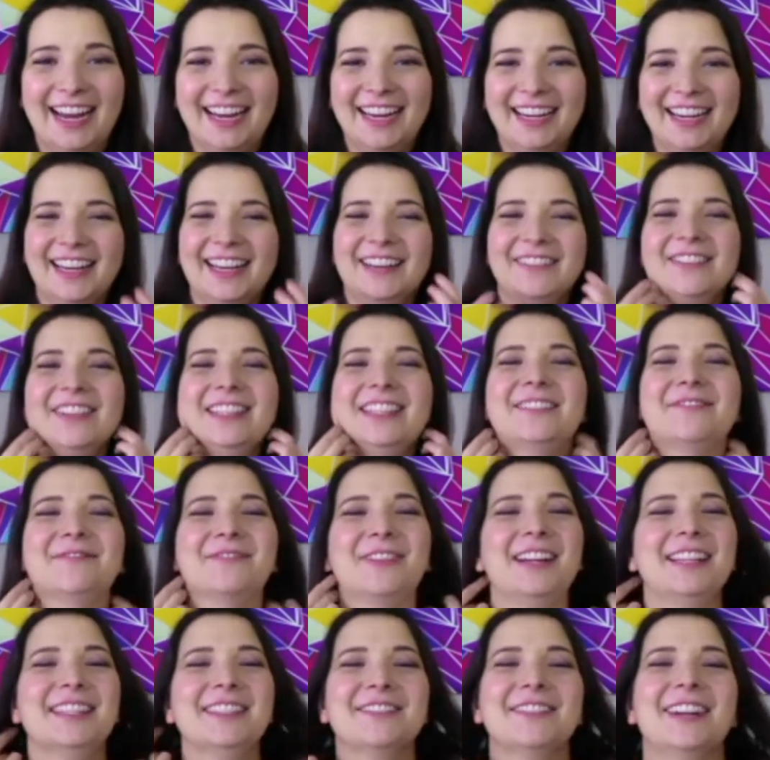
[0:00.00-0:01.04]
kind of is
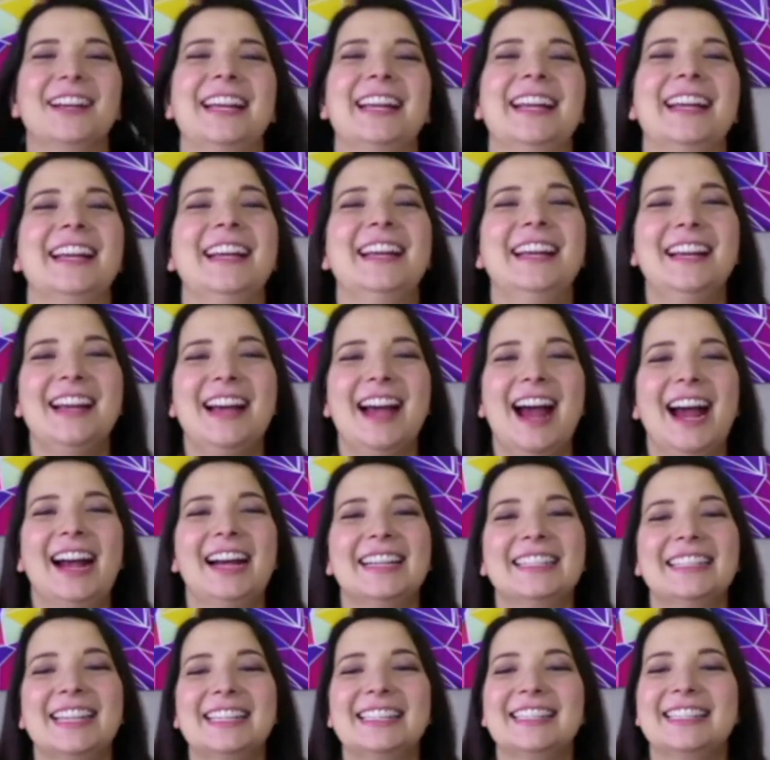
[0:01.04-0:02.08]
frustrating
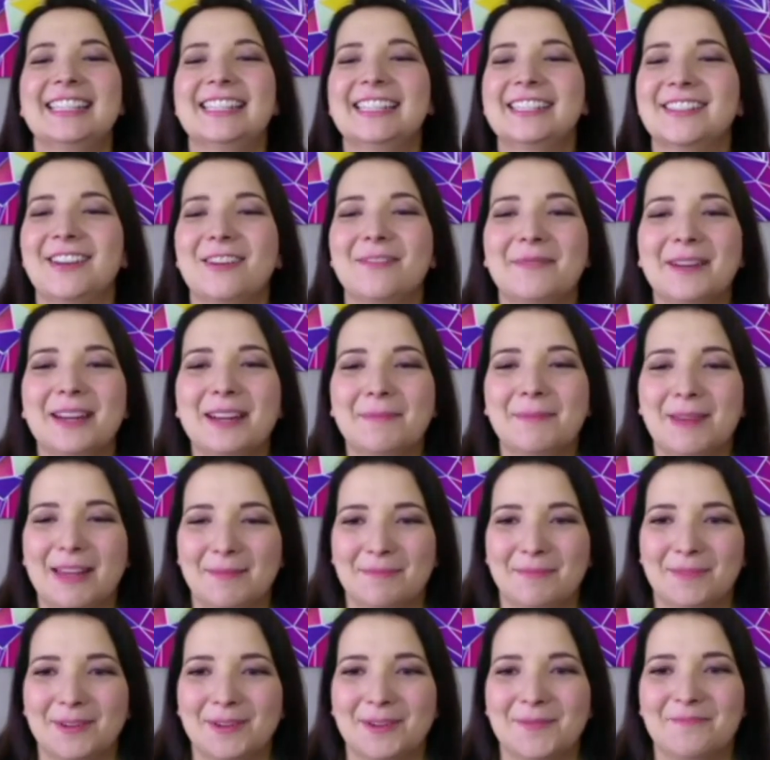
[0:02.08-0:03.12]
because I see so many
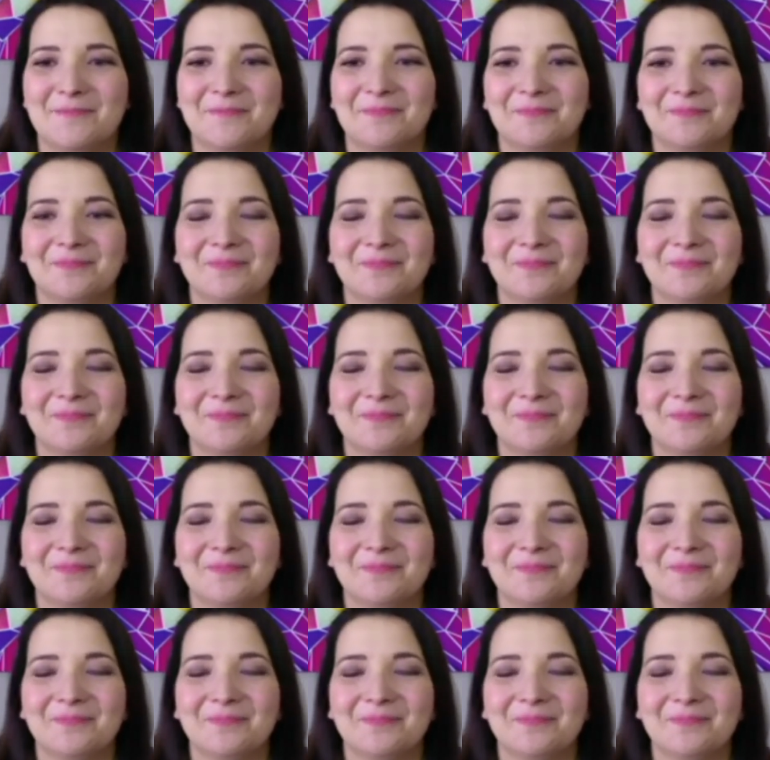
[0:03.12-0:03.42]
people